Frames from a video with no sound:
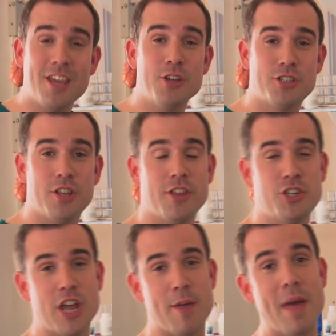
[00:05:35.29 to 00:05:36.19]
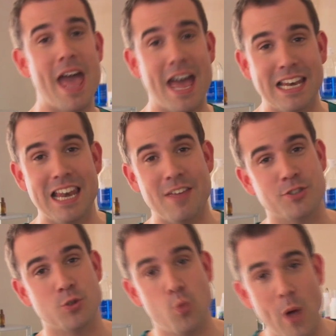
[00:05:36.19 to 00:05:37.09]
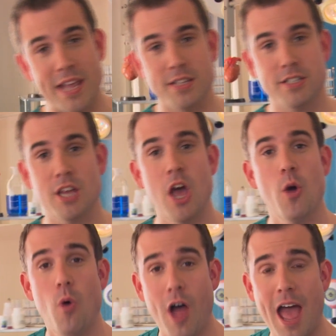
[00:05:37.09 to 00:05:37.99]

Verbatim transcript: goes to the gym and lifts weights, what